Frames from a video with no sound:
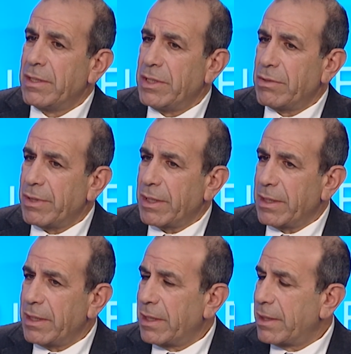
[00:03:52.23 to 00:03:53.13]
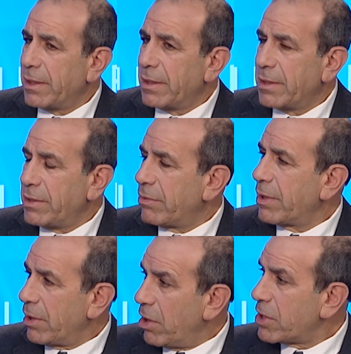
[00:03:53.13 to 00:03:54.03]
during
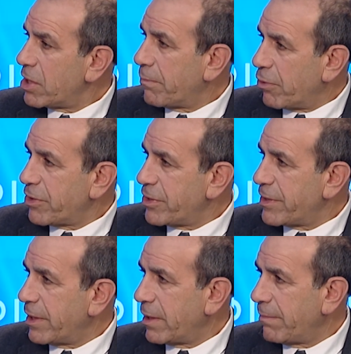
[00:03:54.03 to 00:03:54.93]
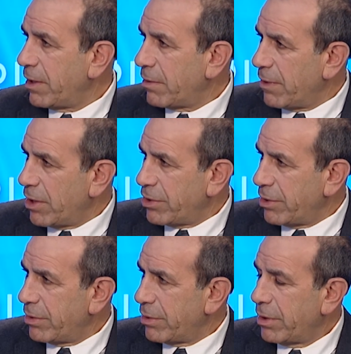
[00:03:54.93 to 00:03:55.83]
the Oslo process that Amir
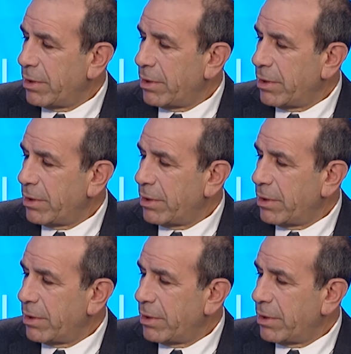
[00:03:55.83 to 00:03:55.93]
mentioned.